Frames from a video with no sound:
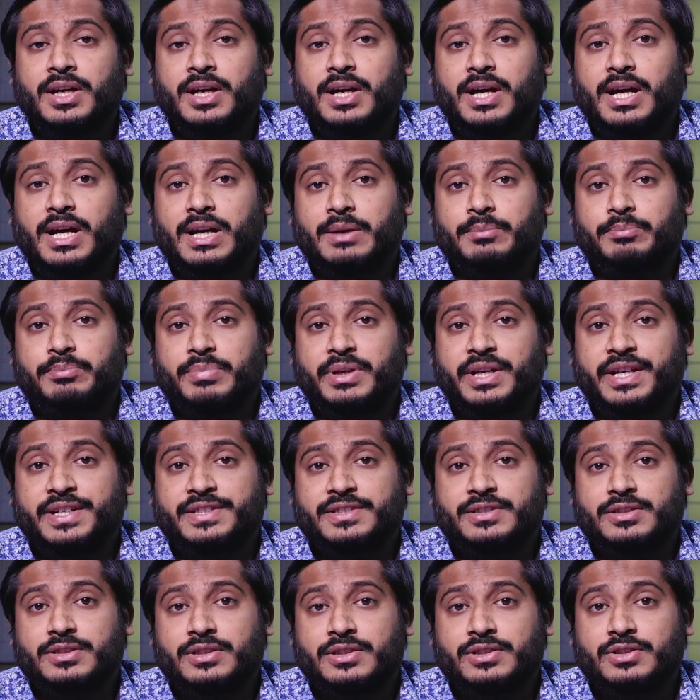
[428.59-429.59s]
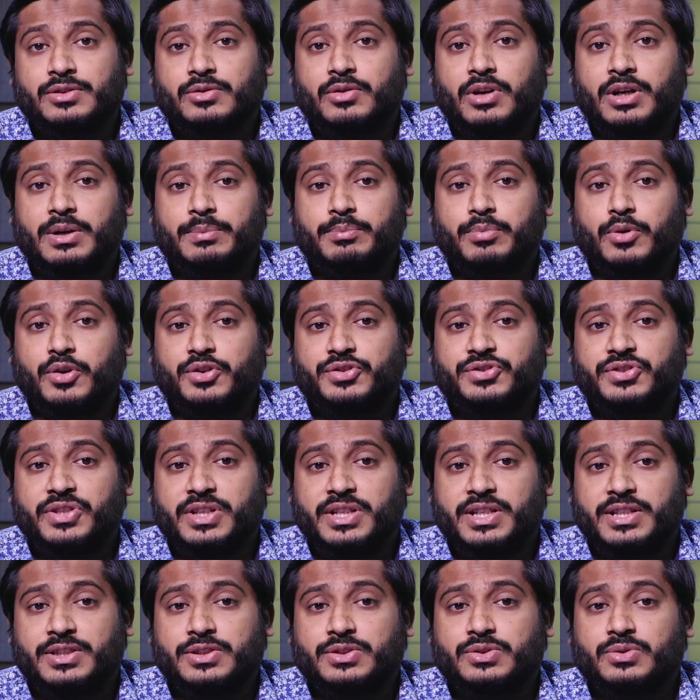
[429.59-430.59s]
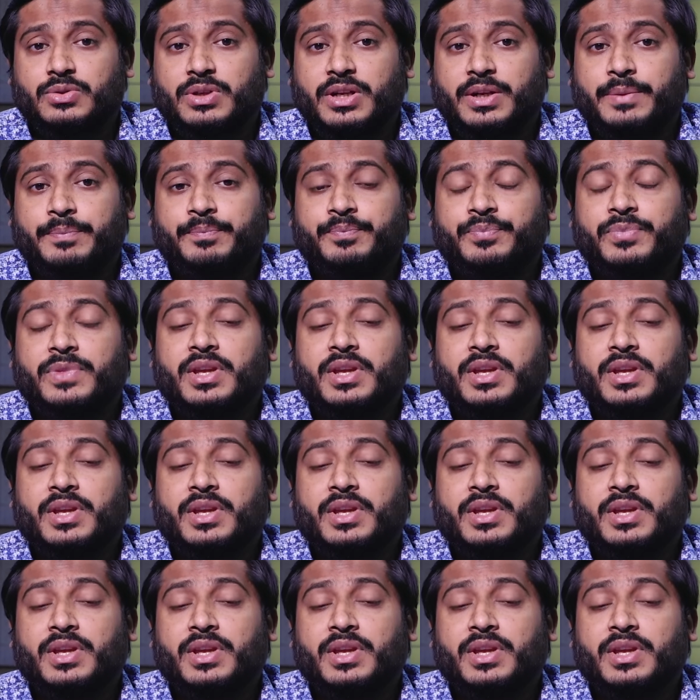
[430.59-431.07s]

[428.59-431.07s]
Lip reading: and pigs is called porcine insulin.